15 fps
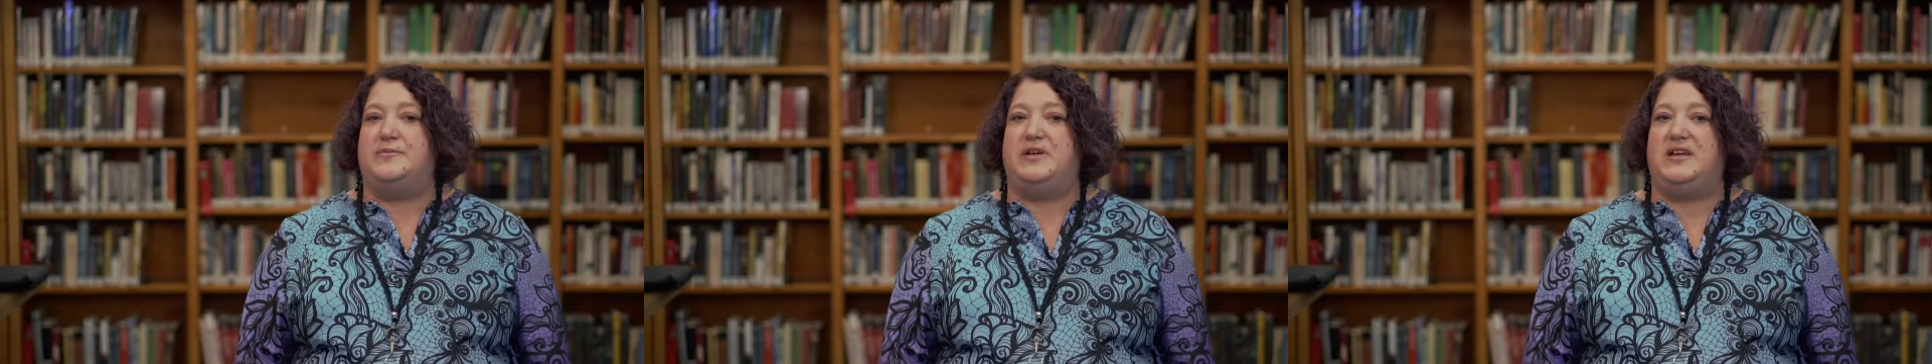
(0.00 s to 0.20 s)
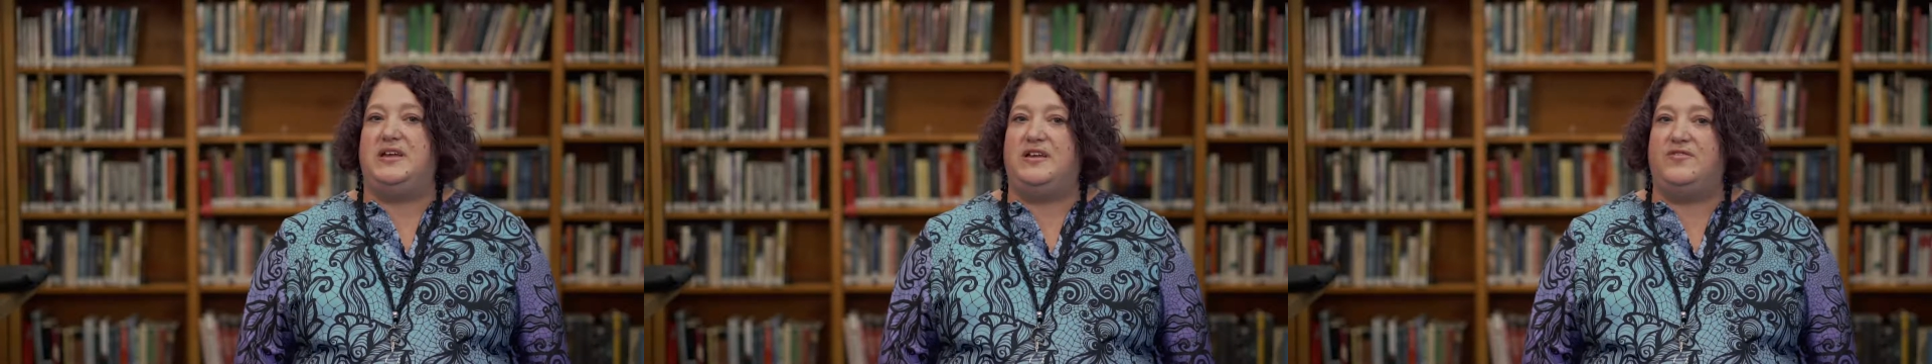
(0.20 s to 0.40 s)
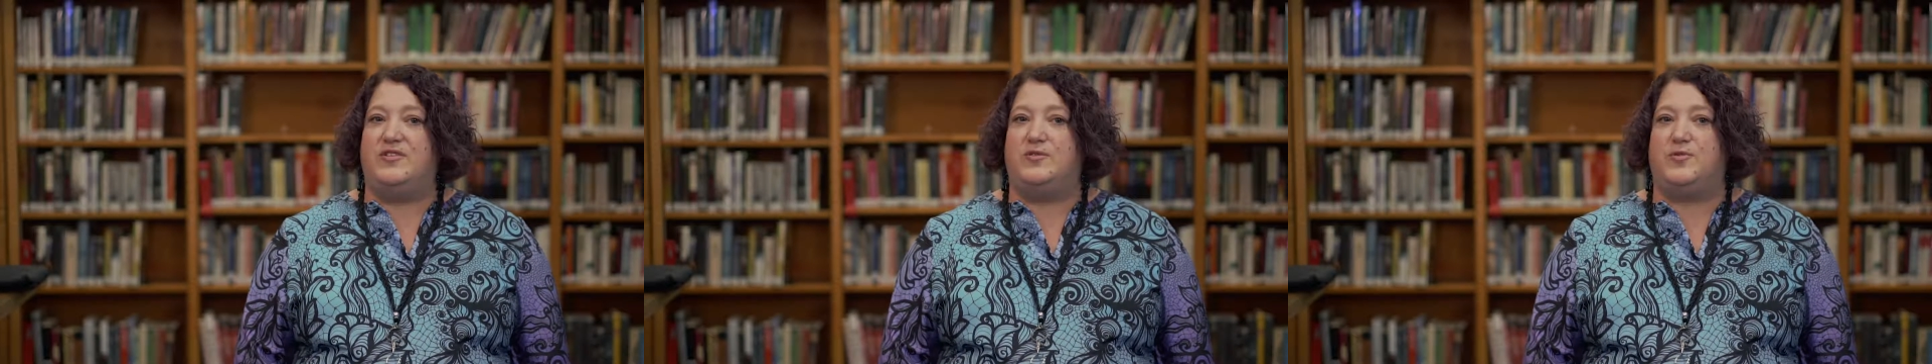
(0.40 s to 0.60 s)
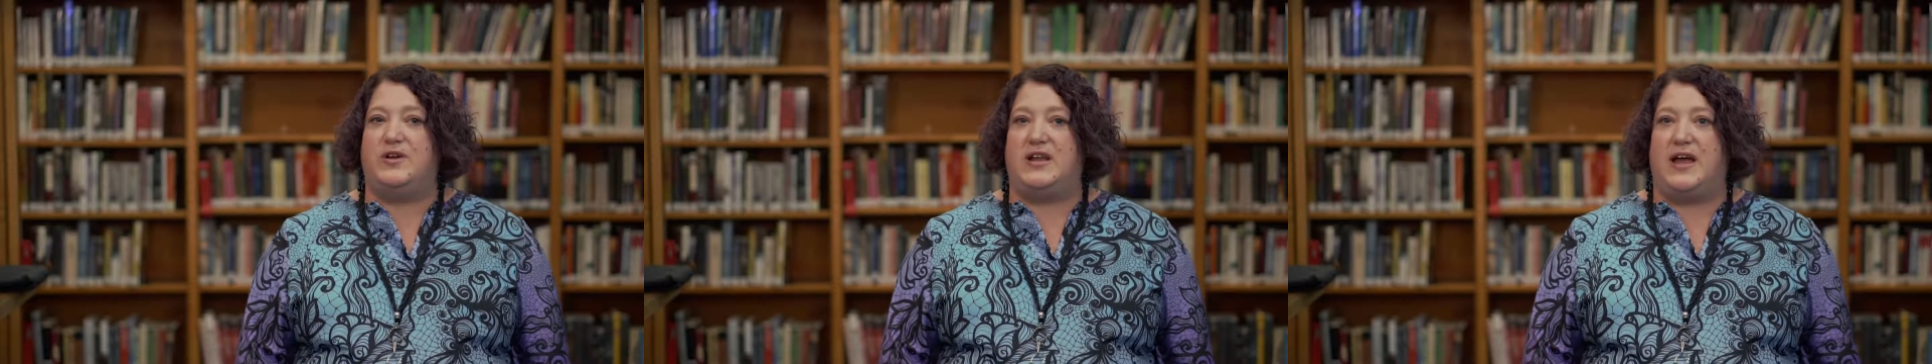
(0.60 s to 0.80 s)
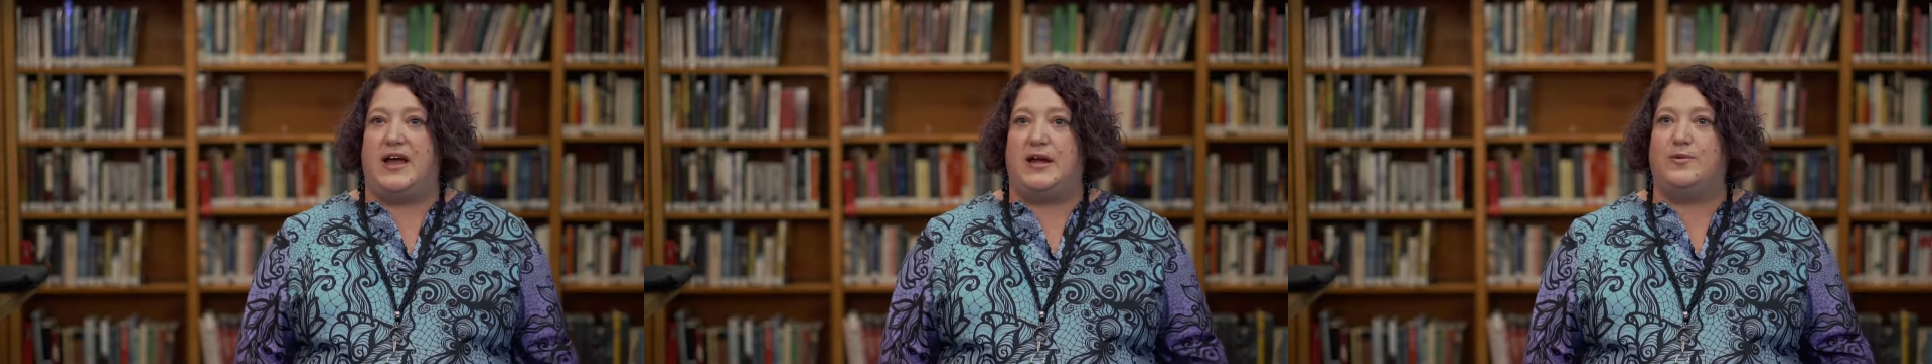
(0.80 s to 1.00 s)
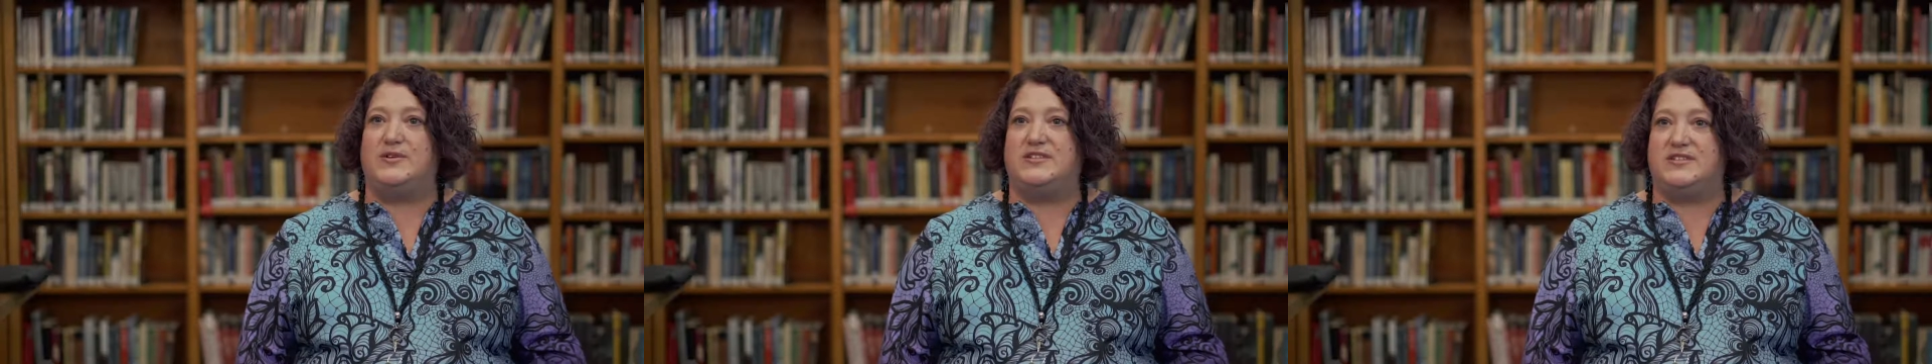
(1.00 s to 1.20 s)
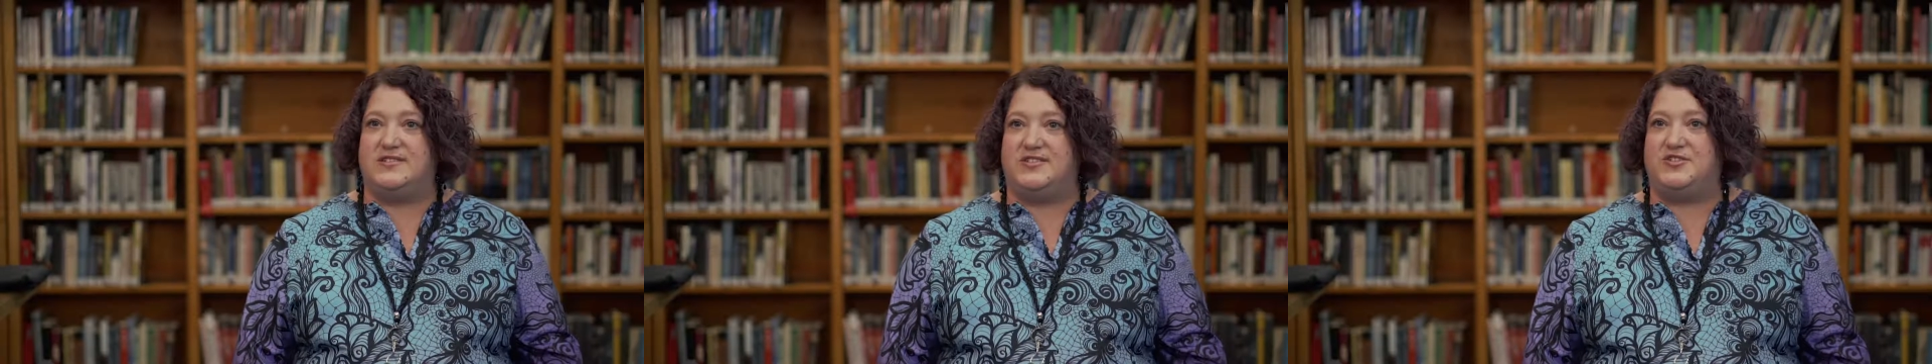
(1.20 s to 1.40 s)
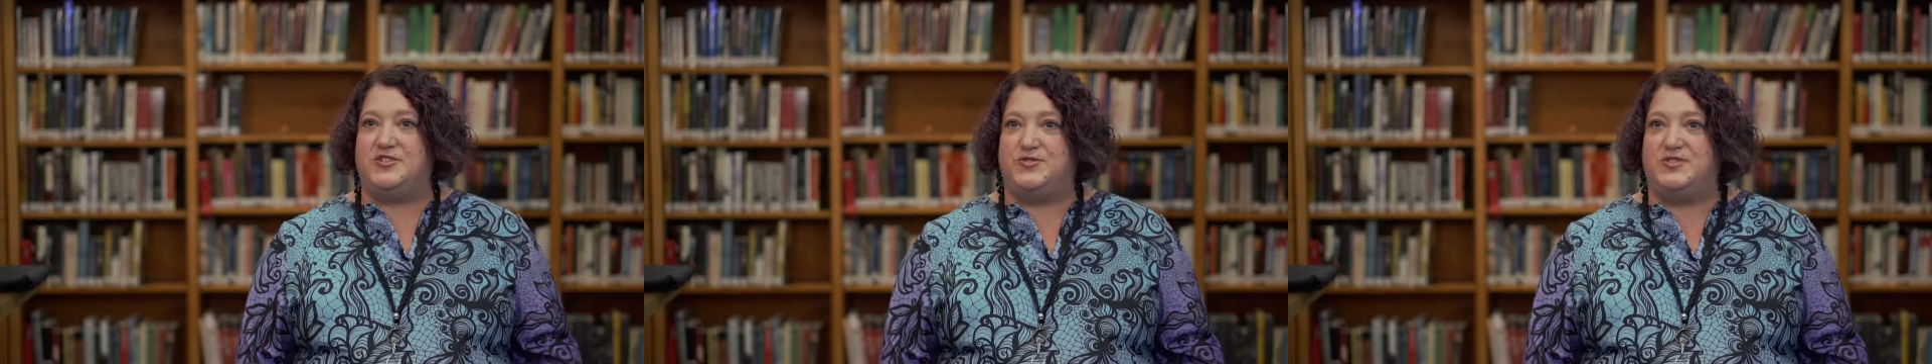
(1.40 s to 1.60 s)
Even when I was a
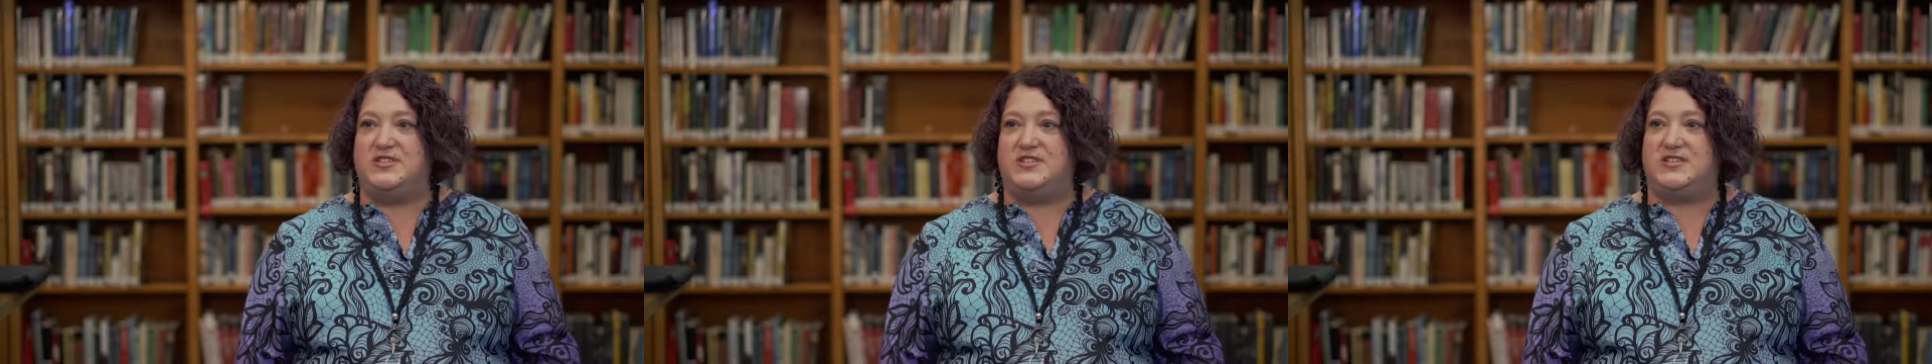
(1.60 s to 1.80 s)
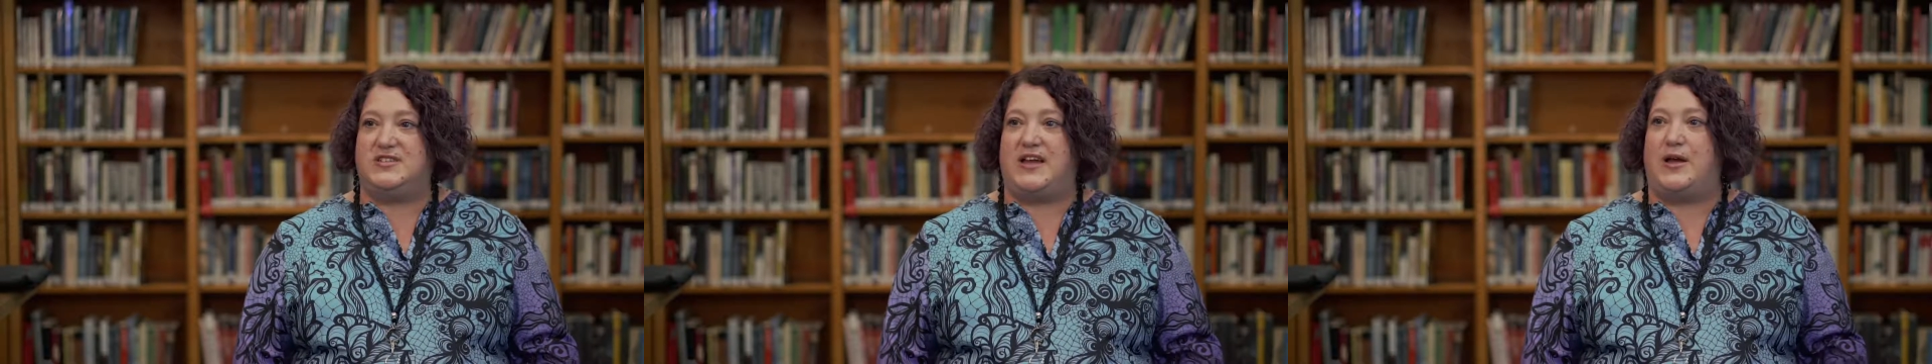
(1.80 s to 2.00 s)
student,